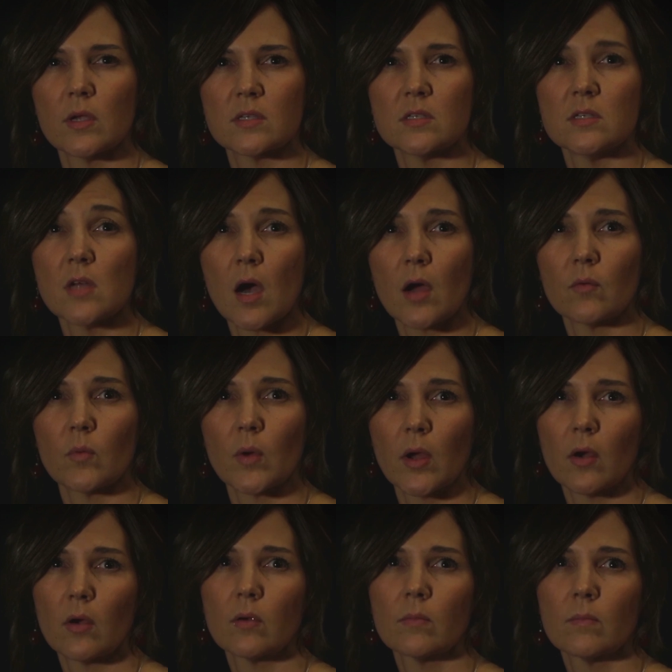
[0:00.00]
is not
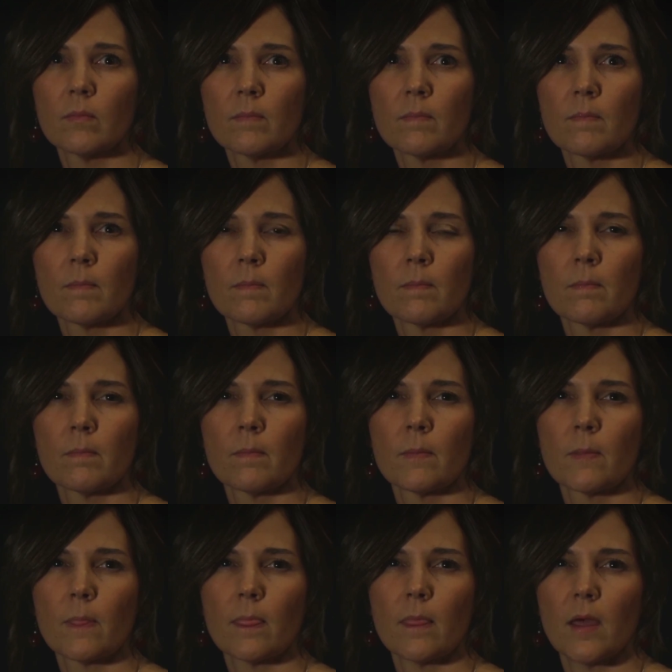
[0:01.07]
rare.
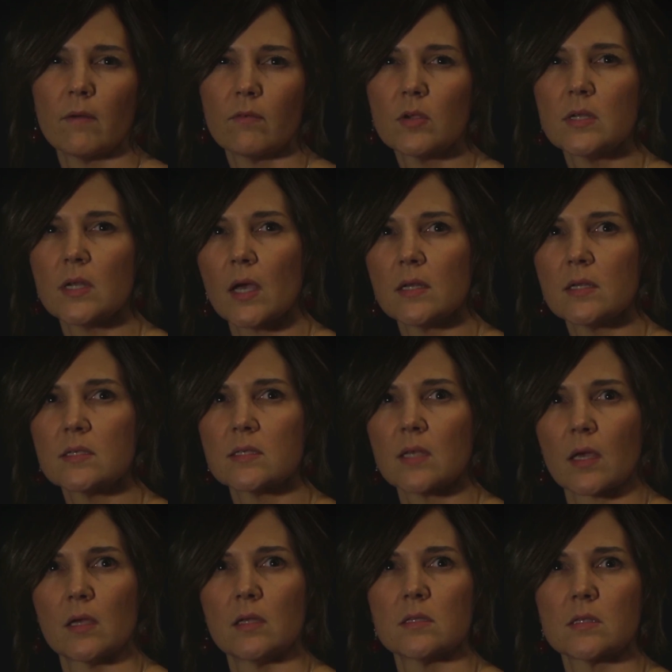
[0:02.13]
Every 90
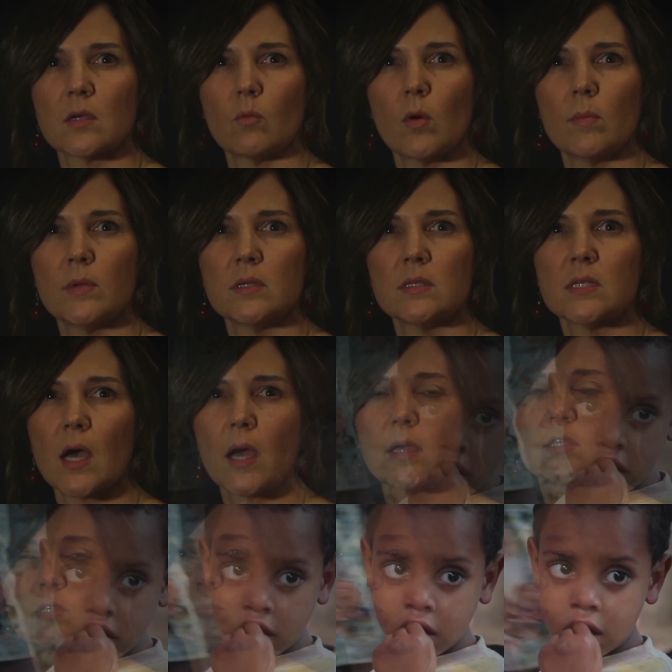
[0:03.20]
seconds, a woman
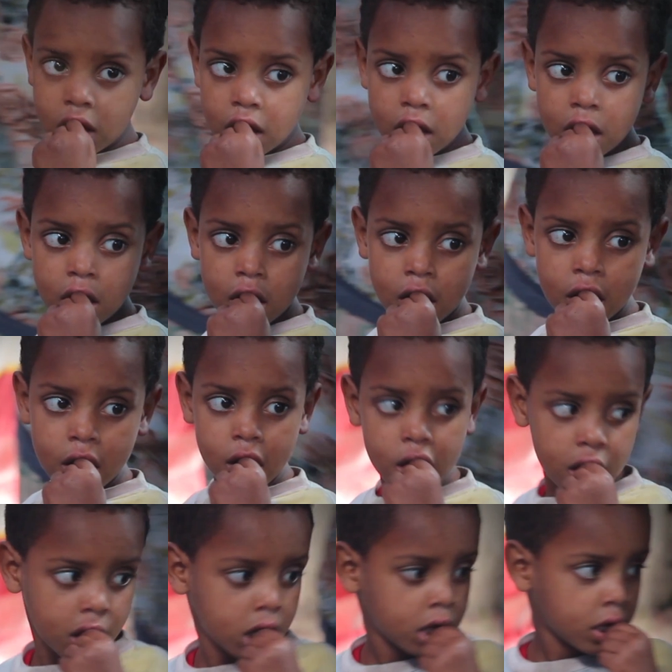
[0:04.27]
dies bringing forth
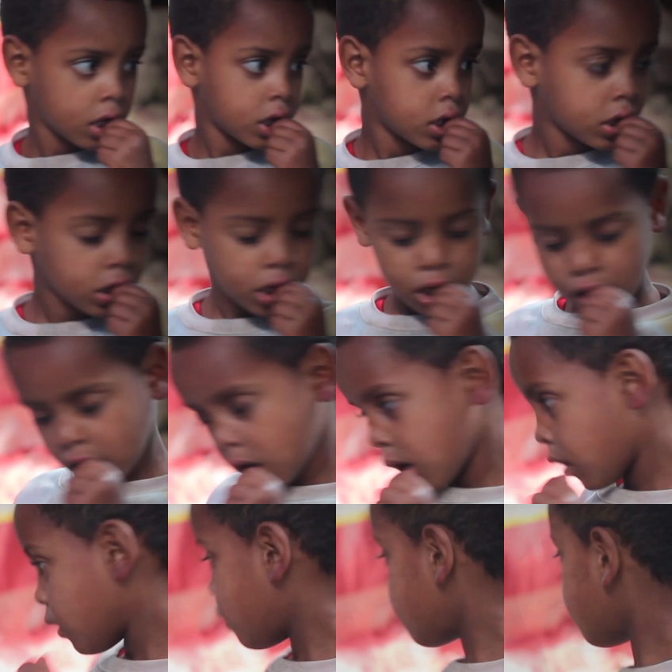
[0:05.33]
life, and the
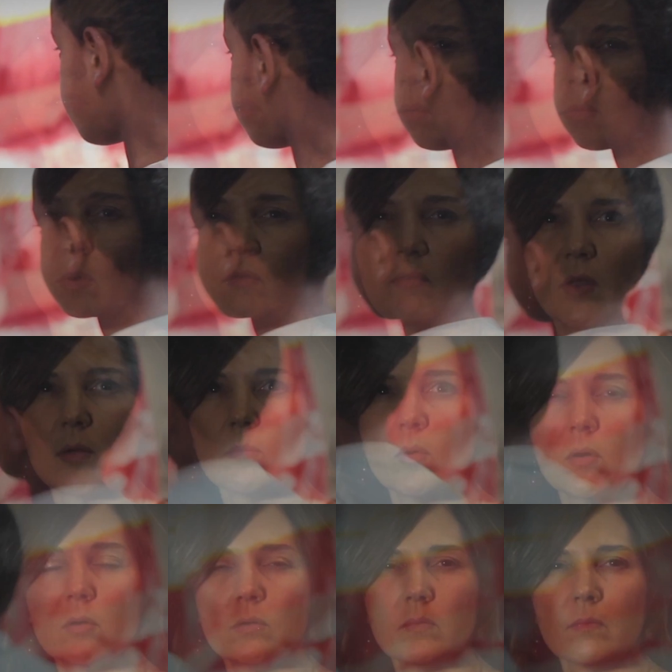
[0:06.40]
causes are
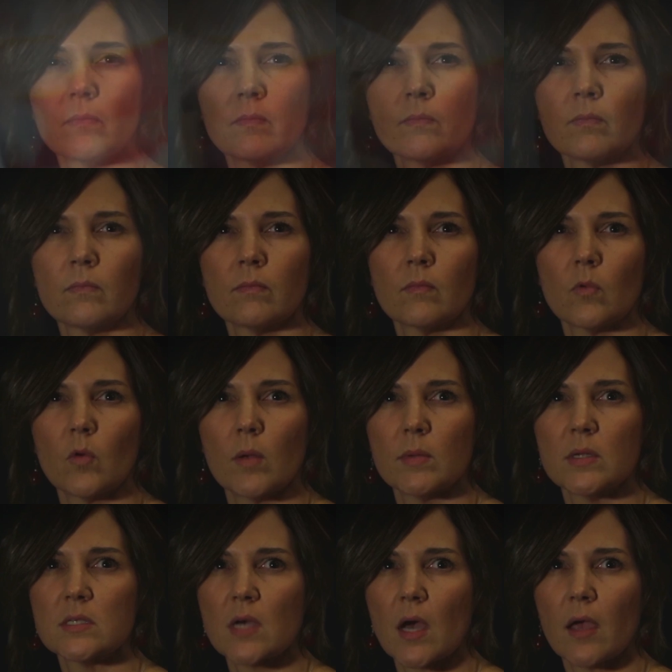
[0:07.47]
preventable.
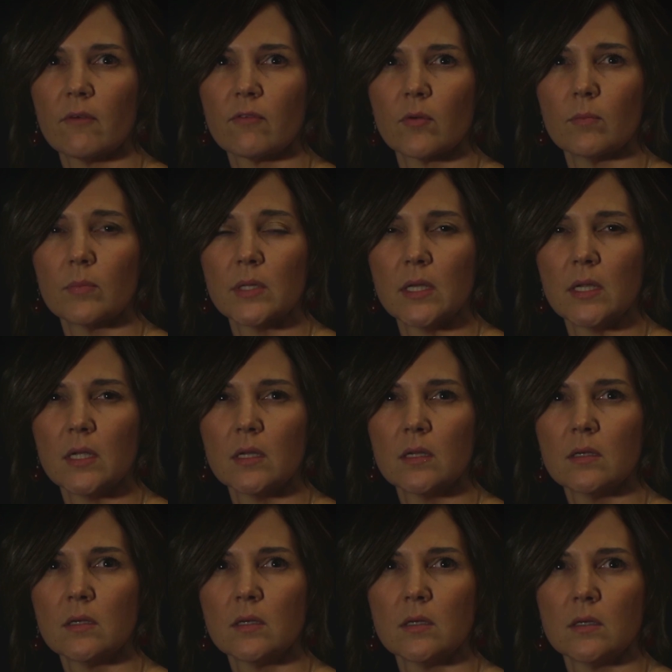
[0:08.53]
Women die from bleeding,
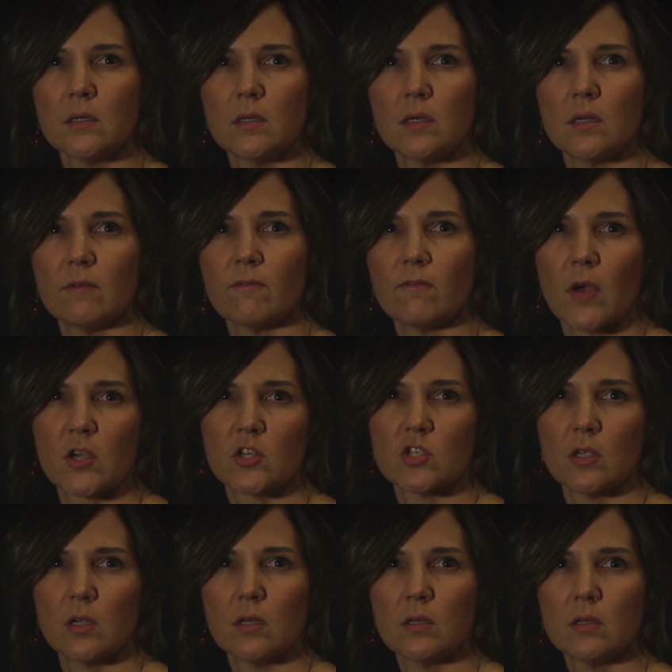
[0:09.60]

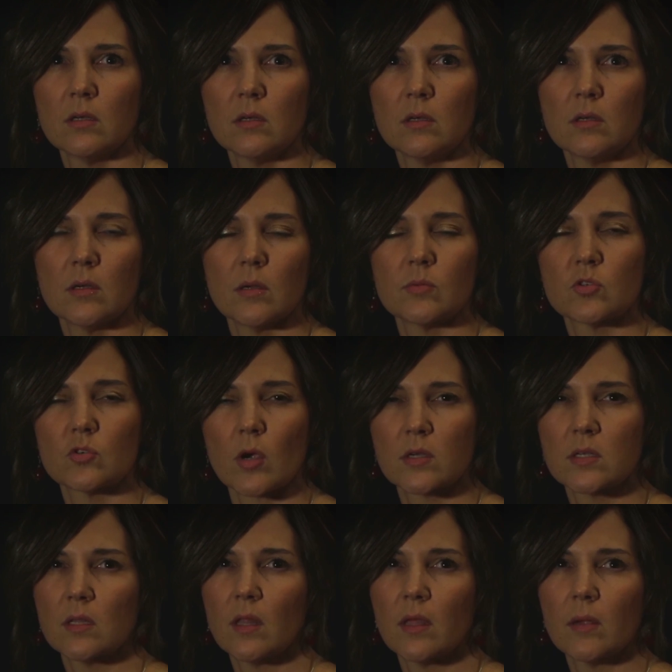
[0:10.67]
infection,
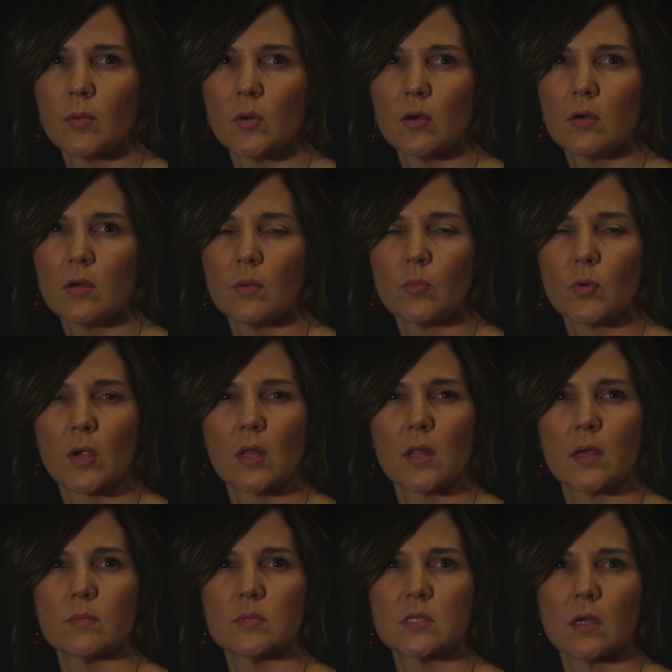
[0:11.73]
obstructed labor, and
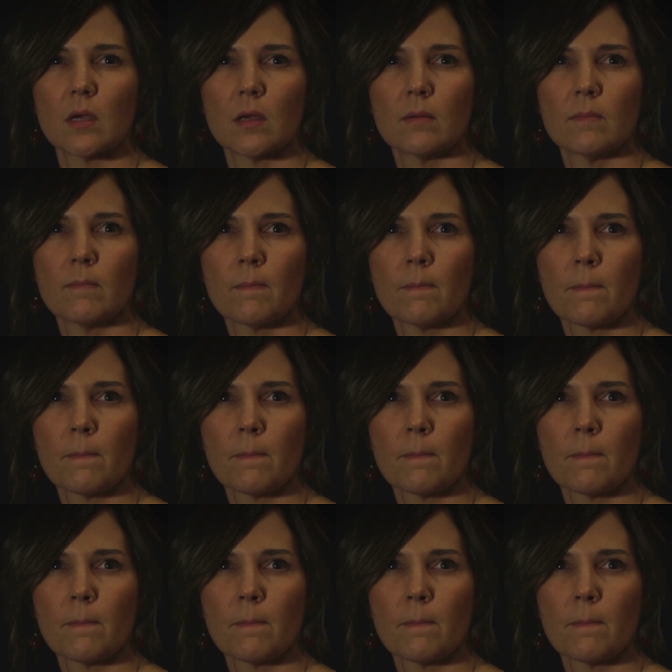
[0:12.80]
preeclampsia.